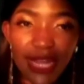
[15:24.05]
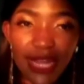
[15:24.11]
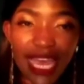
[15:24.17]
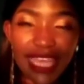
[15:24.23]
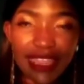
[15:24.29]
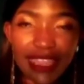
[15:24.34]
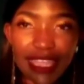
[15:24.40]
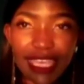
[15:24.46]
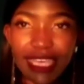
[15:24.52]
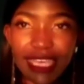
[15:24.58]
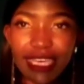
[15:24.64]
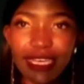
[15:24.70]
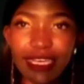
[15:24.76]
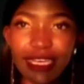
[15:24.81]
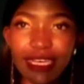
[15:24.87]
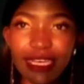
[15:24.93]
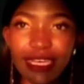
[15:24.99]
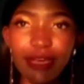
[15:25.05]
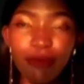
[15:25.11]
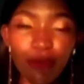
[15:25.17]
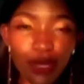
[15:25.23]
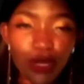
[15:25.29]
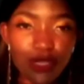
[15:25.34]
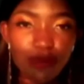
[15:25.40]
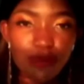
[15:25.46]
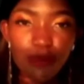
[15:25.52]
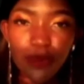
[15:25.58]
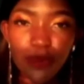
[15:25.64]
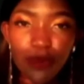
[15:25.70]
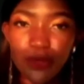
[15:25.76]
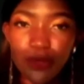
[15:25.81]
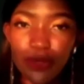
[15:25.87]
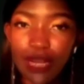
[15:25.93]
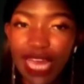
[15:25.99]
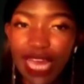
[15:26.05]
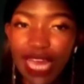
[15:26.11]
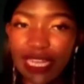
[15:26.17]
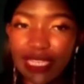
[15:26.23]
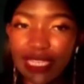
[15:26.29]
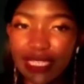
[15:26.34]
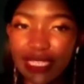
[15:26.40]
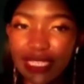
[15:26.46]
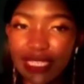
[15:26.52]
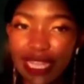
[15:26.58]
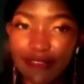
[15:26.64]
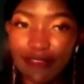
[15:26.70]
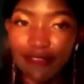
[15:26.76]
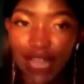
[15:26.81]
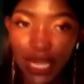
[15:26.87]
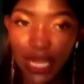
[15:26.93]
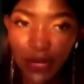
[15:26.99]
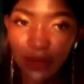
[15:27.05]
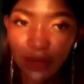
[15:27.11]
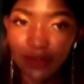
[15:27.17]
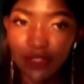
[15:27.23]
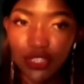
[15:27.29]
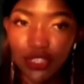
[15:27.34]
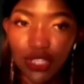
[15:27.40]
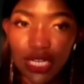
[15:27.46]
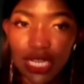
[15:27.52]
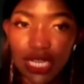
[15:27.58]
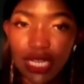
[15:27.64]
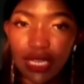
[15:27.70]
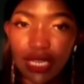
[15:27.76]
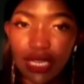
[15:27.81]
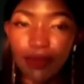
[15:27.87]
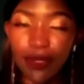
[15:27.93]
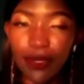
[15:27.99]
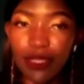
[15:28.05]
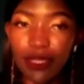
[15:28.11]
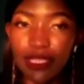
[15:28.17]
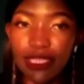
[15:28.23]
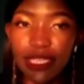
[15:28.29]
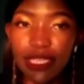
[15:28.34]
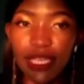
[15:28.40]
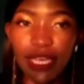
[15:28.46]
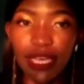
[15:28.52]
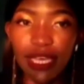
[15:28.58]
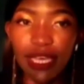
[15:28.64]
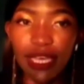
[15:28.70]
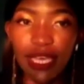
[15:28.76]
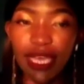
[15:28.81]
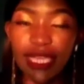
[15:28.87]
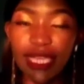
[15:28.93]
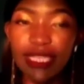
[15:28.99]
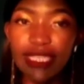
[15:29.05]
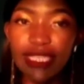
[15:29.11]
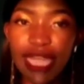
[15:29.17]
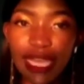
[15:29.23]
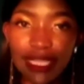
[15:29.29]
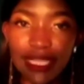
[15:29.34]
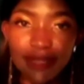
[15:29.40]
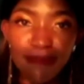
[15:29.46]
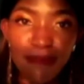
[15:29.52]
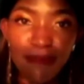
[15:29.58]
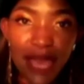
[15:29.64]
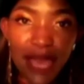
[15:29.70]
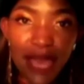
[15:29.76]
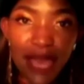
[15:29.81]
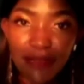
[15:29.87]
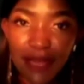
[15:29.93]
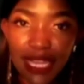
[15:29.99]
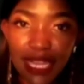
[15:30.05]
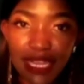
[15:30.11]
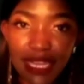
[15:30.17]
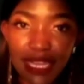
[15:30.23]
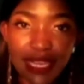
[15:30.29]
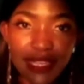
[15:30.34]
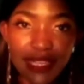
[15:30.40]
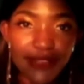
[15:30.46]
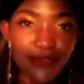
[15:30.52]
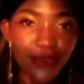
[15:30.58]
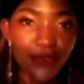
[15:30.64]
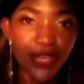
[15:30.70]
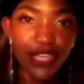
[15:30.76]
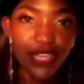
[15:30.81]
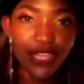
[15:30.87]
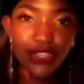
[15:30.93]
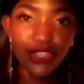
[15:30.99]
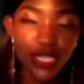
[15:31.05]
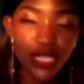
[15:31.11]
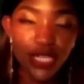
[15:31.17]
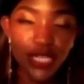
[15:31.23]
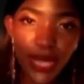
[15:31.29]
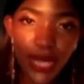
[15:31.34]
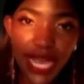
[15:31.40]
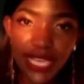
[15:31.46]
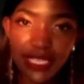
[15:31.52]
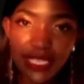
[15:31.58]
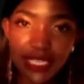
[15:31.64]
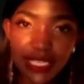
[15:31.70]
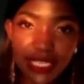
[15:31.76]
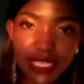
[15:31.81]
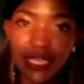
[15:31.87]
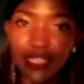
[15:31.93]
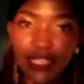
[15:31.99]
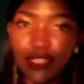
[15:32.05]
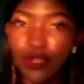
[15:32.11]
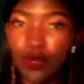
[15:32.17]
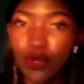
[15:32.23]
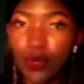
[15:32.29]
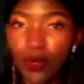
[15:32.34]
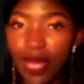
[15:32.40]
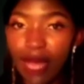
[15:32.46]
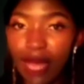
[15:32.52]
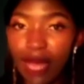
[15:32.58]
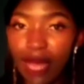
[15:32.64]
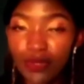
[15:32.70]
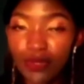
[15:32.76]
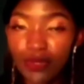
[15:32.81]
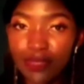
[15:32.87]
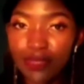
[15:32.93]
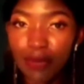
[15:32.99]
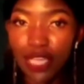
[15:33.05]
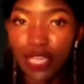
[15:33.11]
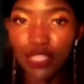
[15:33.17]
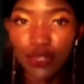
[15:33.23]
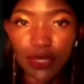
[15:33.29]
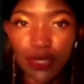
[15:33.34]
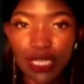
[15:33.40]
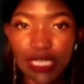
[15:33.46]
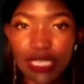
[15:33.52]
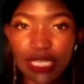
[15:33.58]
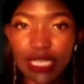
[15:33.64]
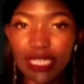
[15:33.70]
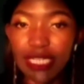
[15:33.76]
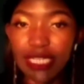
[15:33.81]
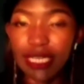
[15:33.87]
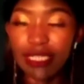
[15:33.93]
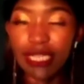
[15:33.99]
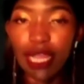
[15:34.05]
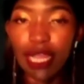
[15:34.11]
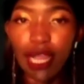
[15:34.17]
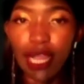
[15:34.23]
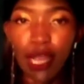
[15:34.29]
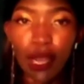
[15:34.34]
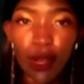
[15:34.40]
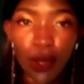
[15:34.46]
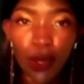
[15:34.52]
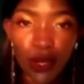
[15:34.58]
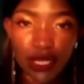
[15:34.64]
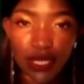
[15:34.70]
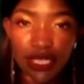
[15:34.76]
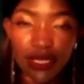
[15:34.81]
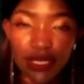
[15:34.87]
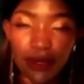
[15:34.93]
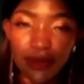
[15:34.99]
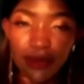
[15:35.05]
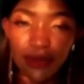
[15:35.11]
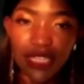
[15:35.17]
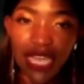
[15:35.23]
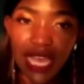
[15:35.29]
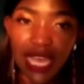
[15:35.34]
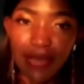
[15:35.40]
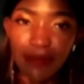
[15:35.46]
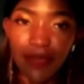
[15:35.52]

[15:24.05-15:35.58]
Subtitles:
I think most people do not understand the value of a tree because it takes many, many years for a tree to actually just grow up to its maturity. It takes a lot of time.